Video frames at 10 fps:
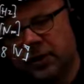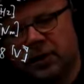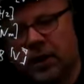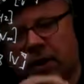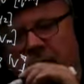
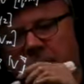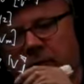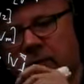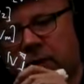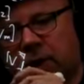And
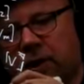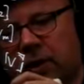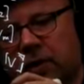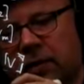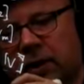we
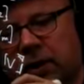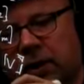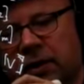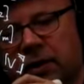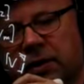know
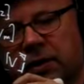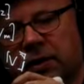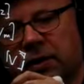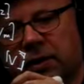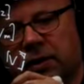that
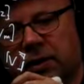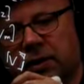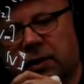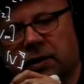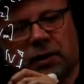the
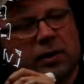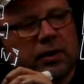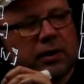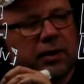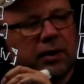
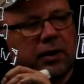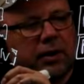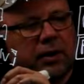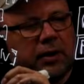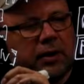
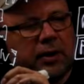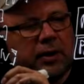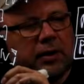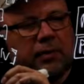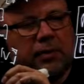
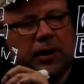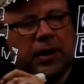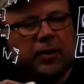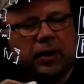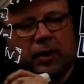uh,
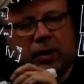power